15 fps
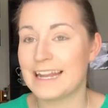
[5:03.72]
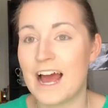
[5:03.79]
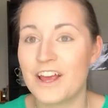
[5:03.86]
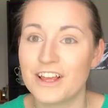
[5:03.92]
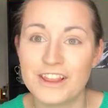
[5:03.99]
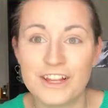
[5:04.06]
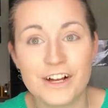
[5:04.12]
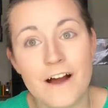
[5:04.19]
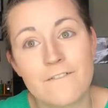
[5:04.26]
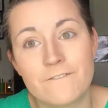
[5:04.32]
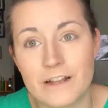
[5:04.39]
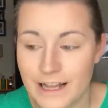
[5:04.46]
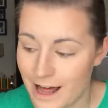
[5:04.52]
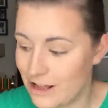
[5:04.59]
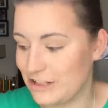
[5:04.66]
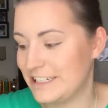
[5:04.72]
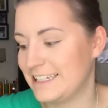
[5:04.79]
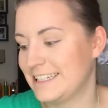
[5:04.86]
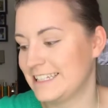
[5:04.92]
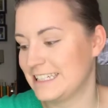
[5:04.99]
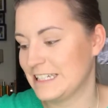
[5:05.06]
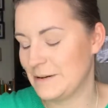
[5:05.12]
And now you look
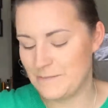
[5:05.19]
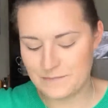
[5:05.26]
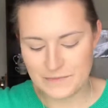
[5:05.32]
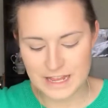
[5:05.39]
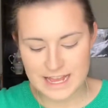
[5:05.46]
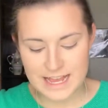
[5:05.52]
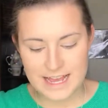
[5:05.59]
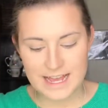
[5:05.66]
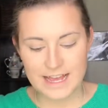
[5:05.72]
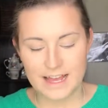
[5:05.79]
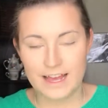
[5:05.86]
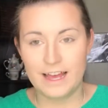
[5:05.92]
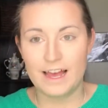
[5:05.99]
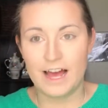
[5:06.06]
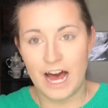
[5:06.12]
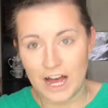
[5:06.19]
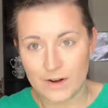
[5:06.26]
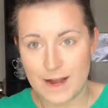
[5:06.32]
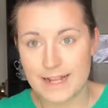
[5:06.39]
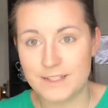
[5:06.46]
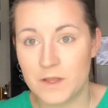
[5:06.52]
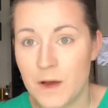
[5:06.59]
flawless.
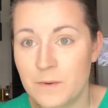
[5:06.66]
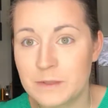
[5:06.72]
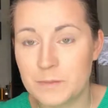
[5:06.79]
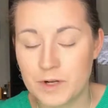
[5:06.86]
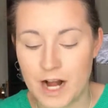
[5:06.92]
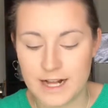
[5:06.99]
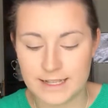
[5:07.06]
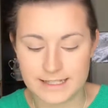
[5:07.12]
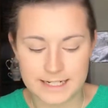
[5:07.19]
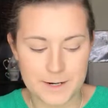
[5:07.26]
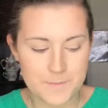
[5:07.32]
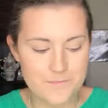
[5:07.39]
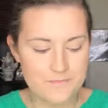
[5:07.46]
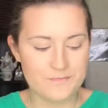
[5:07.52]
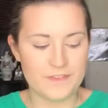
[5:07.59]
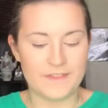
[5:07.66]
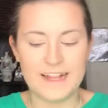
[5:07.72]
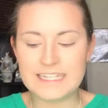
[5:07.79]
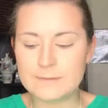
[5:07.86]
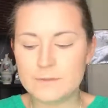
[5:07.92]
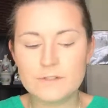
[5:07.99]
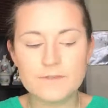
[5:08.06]
Alright, so that was bronzer.
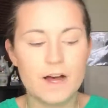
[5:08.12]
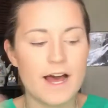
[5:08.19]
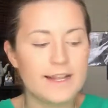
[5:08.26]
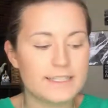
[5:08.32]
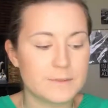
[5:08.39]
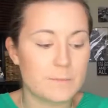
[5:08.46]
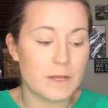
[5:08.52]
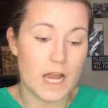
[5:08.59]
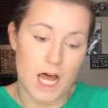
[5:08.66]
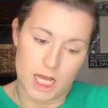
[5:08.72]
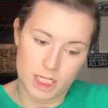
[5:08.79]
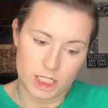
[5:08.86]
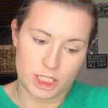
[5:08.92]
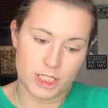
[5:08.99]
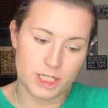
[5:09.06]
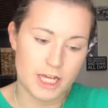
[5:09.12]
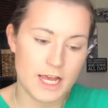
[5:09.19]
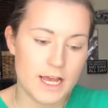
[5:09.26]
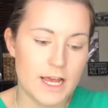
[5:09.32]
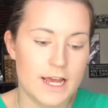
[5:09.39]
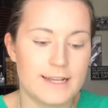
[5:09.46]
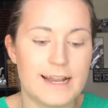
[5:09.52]
Let's move on to blush.
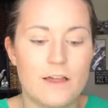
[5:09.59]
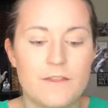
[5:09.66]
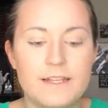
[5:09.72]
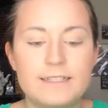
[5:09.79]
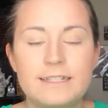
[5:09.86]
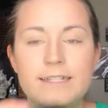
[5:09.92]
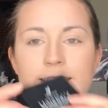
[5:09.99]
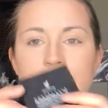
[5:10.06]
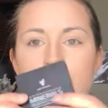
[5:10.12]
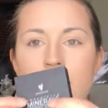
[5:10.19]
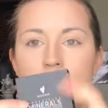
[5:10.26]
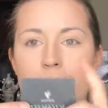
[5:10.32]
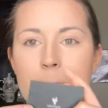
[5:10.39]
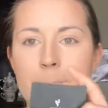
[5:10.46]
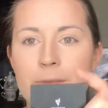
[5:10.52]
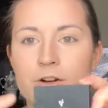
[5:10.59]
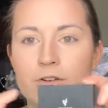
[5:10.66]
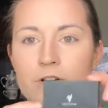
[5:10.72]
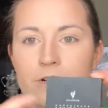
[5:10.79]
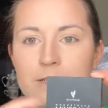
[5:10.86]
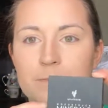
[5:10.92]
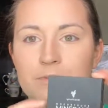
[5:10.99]
Now this is the
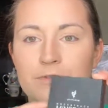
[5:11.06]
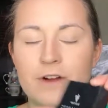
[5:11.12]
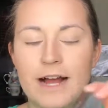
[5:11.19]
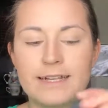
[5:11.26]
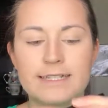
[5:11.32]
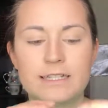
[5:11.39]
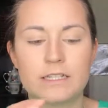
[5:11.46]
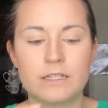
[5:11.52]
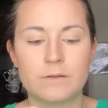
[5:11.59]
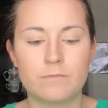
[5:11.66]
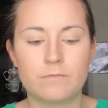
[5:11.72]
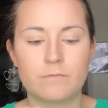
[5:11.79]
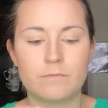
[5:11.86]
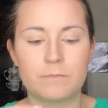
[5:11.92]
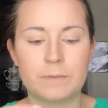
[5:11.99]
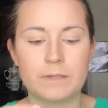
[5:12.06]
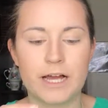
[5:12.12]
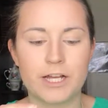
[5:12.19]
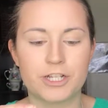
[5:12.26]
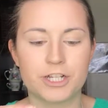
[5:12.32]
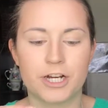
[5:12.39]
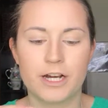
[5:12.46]
Minerals Pressed
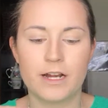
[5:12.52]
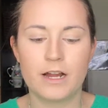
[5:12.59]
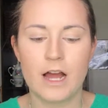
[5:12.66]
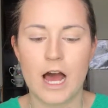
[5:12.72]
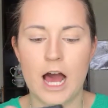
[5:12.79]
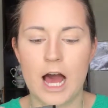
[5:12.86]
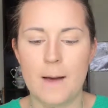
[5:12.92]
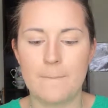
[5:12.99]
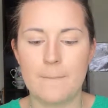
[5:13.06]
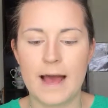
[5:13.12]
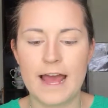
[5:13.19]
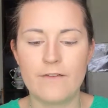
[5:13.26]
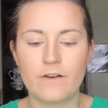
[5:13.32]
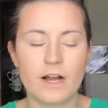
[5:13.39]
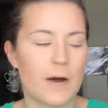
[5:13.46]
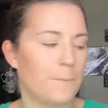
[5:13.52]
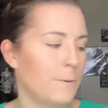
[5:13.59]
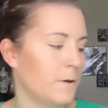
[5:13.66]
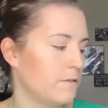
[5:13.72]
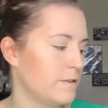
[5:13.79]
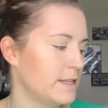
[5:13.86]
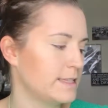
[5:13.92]
Blusher. Um, I have a
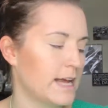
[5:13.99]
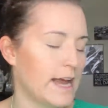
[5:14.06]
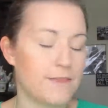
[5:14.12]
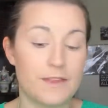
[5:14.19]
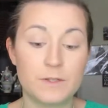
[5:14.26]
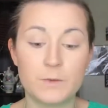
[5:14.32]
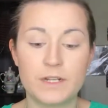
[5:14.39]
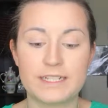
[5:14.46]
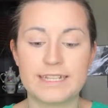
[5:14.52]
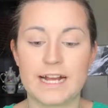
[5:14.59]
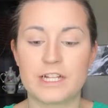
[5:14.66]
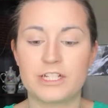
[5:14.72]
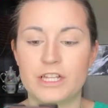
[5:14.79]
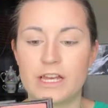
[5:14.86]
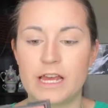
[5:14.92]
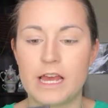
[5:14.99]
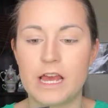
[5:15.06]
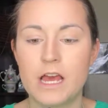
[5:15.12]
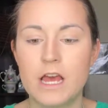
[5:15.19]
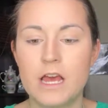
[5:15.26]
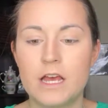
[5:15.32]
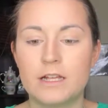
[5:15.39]
couple of these. I, this one is
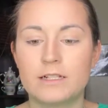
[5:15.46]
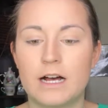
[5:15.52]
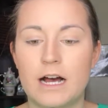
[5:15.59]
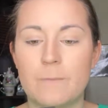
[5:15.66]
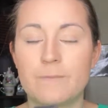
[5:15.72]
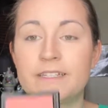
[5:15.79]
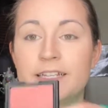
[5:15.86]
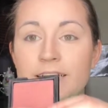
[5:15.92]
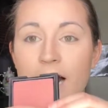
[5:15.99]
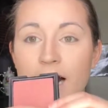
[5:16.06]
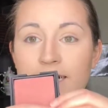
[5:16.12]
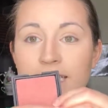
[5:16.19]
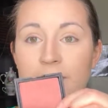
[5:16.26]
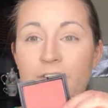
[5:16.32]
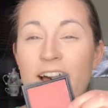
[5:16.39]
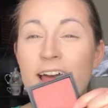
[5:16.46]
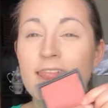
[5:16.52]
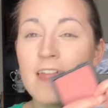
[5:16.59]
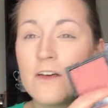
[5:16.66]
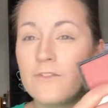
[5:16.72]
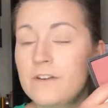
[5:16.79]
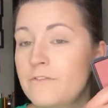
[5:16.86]
actually um, seductive. I
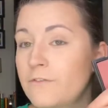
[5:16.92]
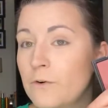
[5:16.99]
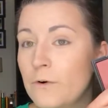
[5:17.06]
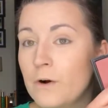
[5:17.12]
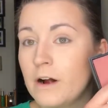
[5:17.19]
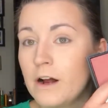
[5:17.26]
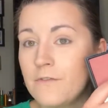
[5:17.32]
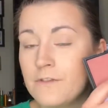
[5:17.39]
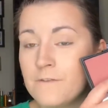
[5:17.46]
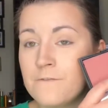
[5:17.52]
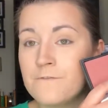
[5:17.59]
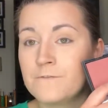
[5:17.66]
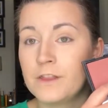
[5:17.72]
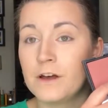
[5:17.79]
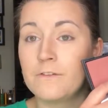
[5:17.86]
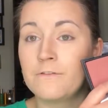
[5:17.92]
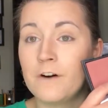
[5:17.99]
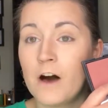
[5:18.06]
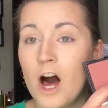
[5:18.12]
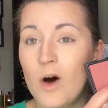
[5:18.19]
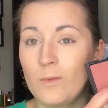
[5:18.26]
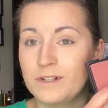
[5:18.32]
love it for the, the
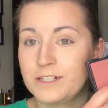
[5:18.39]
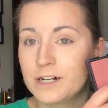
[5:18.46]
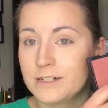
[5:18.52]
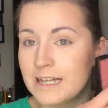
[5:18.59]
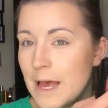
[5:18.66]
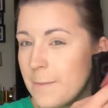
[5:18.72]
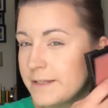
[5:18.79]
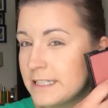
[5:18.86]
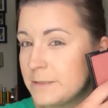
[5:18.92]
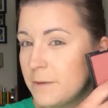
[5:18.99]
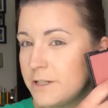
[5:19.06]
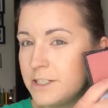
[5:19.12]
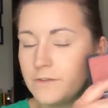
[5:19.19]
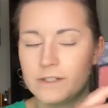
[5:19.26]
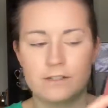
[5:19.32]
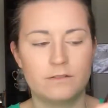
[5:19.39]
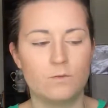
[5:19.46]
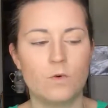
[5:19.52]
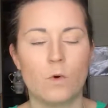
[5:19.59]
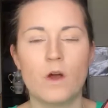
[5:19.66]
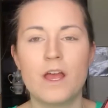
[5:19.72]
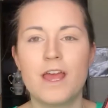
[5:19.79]
fall winter time because it's much of a
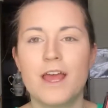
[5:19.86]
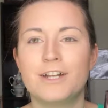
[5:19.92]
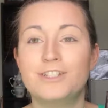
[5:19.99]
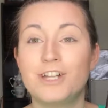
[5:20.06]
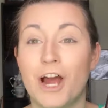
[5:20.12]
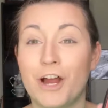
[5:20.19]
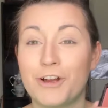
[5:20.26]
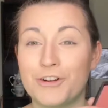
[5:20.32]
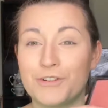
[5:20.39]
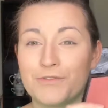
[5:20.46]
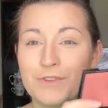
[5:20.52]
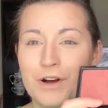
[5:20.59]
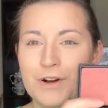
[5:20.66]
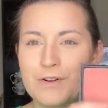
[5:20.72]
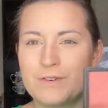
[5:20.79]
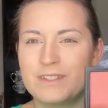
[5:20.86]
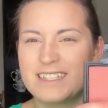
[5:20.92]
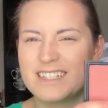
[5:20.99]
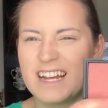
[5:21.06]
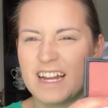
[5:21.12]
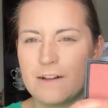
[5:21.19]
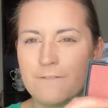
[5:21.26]
ooh, darker rose.
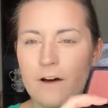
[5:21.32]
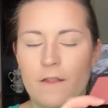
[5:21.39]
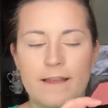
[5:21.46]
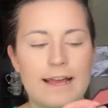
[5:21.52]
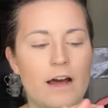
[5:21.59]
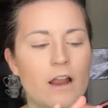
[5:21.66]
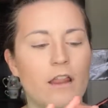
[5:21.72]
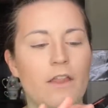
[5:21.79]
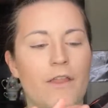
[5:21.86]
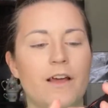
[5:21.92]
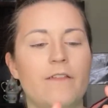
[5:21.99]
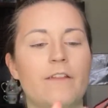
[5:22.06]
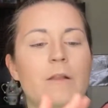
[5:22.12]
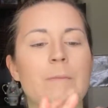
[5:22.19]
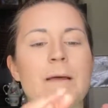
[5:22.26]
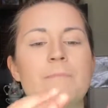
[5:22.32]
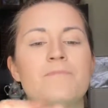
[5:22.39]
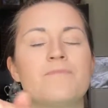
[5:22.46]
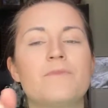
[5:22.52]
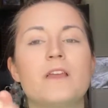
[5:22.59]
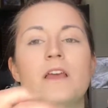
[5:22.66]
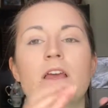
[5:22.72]
It's kind of falling out of the thing a little bit.
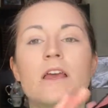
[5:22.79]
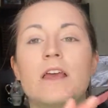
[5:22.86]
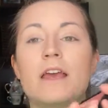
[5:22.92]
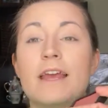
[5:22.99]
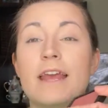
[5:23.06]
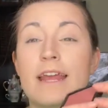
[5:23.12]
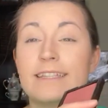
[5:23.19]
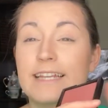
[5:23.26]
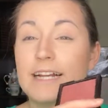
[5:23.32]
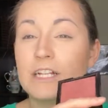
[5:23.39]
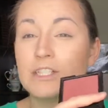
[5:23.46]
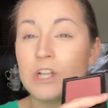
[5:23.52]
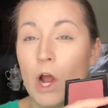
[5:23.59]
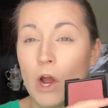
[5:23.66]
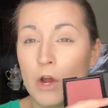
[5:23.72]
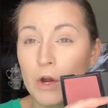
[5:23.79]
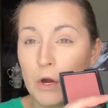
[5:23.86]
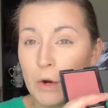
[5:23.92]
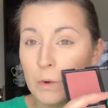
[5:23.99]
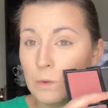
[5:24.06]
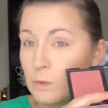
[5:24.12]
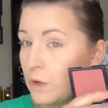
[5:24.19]
It's like a
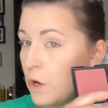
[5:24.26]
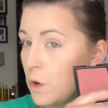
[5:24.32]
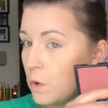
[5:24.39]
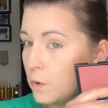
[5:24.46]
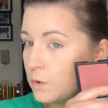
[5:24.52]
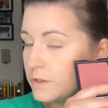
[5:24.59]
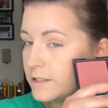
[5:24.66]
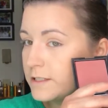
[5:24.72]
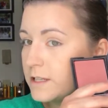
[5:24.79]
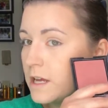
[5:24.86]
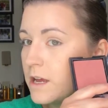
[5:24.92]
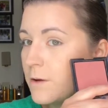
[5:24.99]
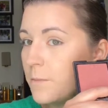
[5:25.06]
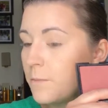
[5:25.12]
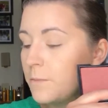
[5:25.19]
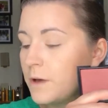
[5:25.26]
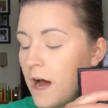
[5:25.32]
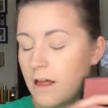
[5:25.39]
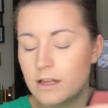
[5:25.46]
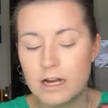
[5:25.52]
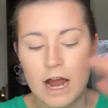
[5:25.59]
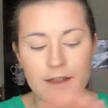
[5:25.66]
darker rose
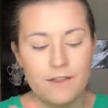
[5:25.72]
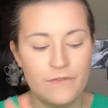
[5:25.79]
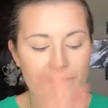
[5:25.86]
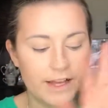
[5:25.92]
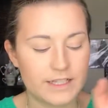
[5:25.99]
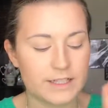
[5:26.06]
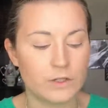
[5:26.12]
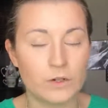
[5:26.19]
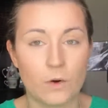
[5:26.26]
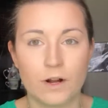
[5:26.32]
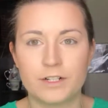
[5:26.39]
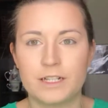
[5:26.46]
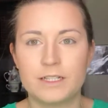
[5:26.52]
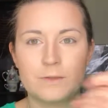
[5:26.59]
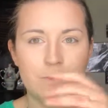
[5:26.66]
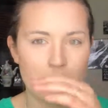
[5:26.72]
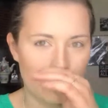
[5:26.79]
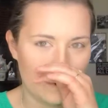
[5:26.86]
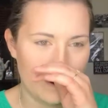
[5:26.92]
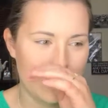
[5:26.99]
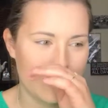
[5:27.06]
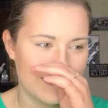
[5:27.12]
color. I think it's gorgeous. Woo,
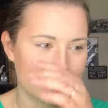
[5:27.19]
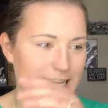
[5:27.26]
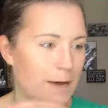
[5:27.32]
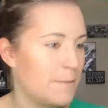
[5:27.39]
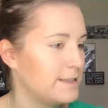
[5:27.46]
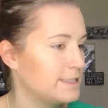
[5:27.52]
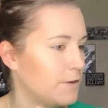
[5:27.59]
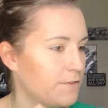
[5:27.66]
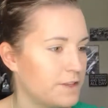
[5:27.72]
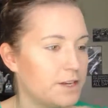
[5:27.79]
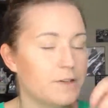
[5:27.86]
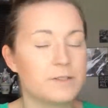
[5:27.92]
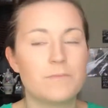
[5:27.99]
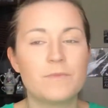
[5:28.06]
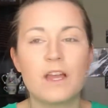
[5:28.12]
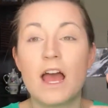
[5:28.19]
just got myself in the nose.